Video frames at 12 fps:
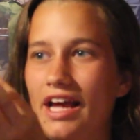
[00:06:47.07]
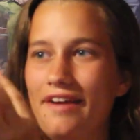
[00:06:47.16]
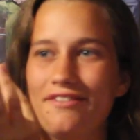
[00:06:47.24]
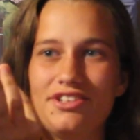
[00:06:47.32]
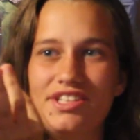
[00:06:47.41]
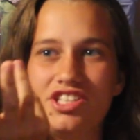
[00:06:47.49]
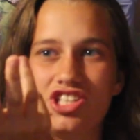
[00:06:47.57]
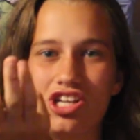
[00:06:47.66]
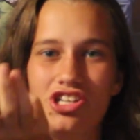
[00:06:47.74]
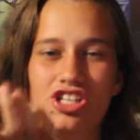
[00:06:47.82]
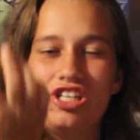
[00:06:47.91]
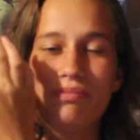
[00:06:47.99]
ever see
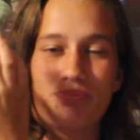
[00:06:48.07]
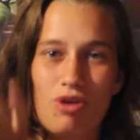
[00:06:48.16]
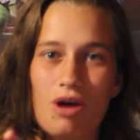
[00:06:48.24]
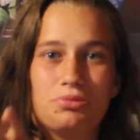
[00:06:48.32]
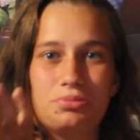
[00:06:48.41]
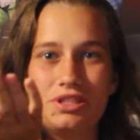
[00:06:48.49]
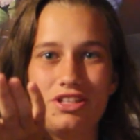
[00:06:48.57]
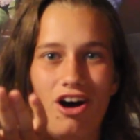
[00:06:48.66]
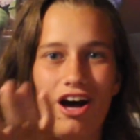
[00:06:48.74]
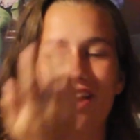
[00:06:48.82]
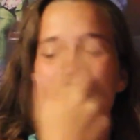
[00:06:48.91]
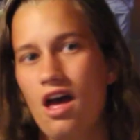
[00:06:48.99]
Chunji? Probably
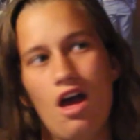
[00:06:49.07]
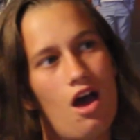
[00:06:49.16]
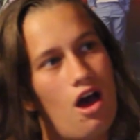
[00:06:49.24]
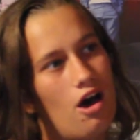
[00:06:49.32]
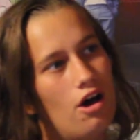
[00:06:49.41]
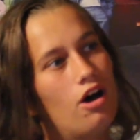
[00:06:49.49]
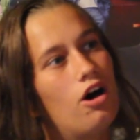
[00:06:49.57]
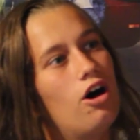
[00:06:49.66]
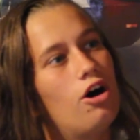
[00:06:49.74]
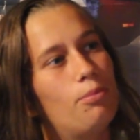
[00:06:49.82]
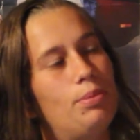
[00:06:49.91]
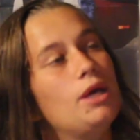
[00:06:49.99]
not.
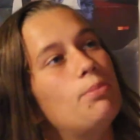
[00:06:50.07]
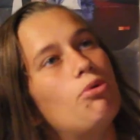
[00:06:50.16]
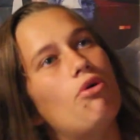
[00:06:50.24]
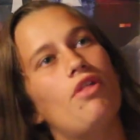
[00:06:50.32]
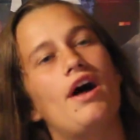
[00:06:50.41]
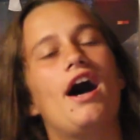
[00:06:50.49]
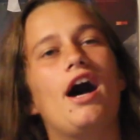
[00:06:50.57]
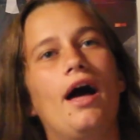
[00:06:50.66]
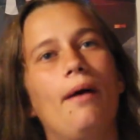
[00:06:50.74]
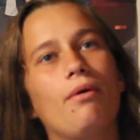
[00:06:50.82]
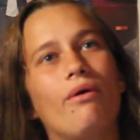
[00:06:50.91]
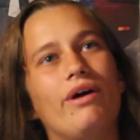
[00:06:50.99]
People that
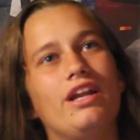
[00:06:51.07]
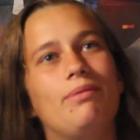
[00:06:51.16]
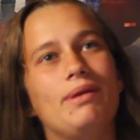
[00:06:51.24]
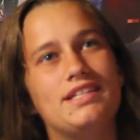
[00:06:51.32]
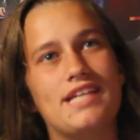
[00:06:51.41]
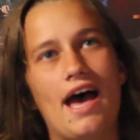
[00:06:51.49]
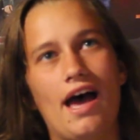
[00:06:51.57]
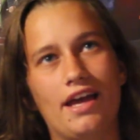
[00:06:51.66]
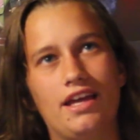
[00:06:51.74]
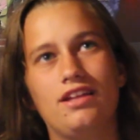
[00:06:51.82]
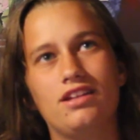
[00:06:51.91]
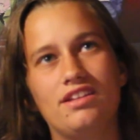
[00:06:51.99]
I'm going to be
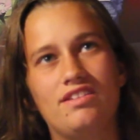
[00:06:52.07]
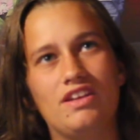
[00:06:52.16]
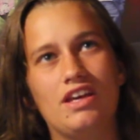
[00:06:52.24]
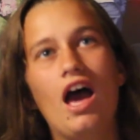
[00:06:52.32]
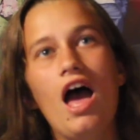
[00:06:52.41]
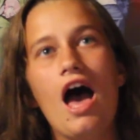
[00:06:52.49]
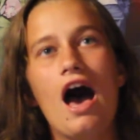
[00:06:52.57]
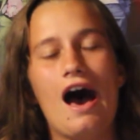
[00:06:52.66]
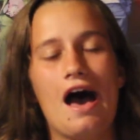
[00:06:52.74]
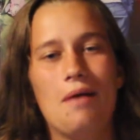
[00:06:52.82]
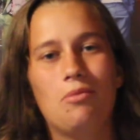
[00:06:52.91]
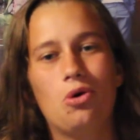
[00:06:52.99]
tagging, let's see.
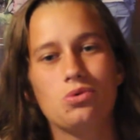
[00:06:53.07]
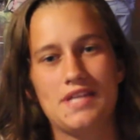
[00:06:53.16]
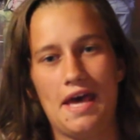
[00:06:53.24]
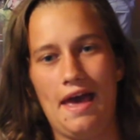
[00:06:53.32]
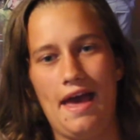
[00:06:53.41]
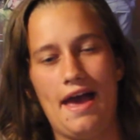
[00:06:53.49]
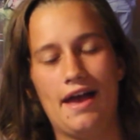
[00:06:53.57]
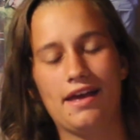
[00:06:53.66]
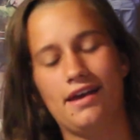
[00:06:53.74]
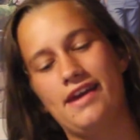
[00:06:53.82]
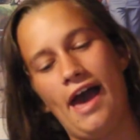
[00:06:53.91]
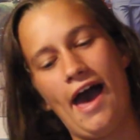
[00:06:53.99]
I'm gonna
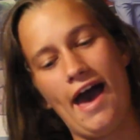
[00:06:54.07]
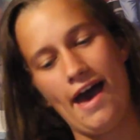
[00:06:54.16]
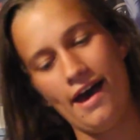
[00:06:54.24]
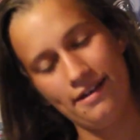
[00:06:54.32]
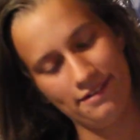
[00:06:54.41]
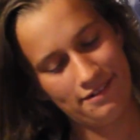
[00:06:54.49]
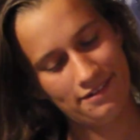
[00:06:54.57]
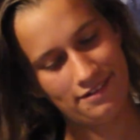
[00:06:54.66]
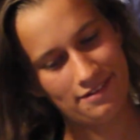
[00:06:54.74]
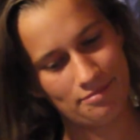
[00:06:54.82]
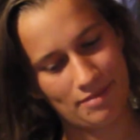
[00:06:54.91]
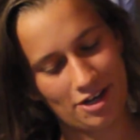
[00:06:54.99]
tag Kai,
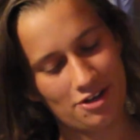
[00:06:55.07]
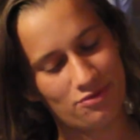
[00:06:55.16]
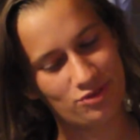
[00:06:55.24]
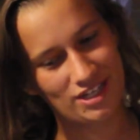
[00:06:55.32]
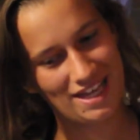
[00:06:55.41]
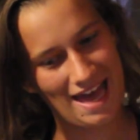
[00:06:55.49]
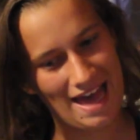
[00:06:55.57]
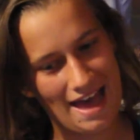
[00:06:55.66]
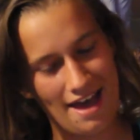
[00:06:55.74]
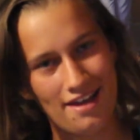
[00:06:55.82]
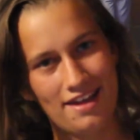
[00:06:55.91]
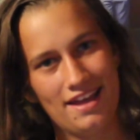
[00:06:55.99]
my good friend
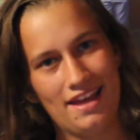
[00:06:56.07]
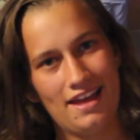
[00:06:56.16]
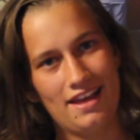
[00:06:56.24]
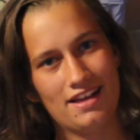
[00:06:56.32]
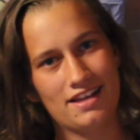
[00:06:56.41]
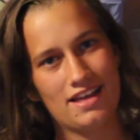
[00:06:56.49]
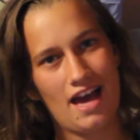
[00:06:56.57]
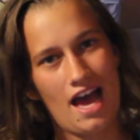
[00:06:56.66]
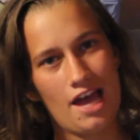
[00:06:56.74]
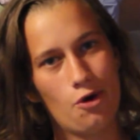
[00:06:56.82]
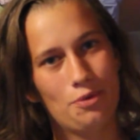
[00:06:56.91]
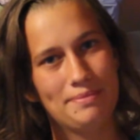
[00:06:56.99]
Kai,
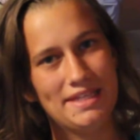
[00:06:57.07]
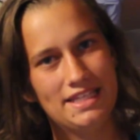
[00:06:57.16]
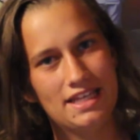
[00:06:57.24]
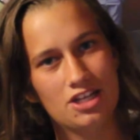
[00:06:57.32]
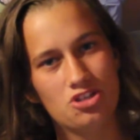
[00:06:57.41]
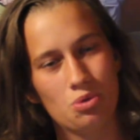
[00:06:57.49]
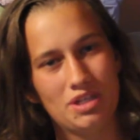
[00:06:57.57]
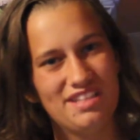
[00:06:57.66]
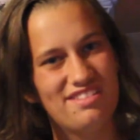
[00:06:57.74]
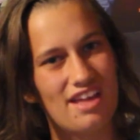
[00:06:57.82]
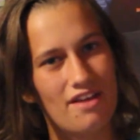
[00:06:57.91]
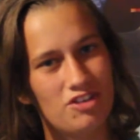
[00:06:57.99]

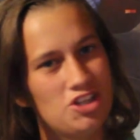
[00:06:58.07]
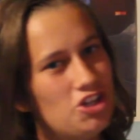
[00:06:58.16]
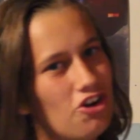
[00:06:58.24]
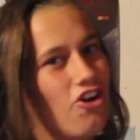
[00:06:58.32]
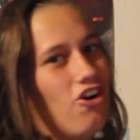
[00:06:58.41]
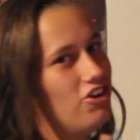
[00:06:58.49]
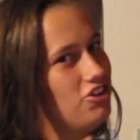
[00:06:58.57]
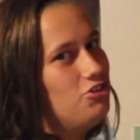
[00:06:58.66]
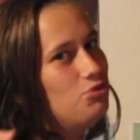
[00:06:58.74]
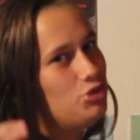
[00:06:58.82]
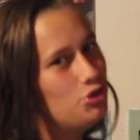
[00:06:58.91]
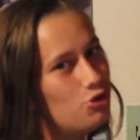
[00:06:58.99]
KaiOmika27 here on
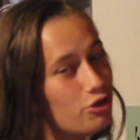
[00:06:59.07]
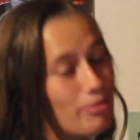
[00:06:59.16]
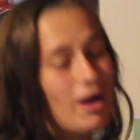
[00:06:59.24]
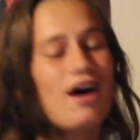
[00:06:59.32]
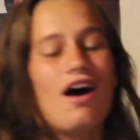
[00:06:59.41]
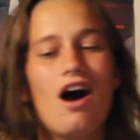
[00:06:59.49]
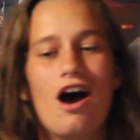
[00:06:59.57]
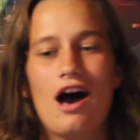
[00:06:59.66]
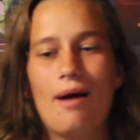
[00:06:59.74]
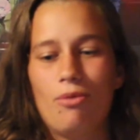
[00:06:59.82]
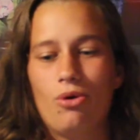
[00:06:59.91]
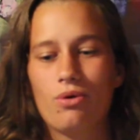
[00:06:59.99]
YouTube.
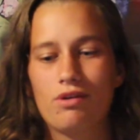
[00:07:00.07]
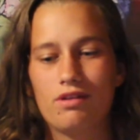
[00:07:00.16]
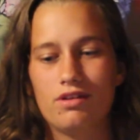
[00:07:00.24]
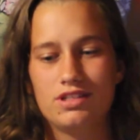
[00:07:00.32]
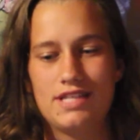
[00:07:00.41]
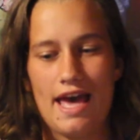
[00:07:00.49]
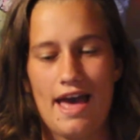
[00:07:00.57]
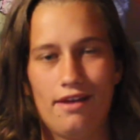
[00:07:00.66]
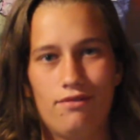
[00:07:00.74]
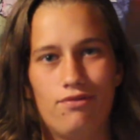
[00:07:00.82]
I'm gonna tag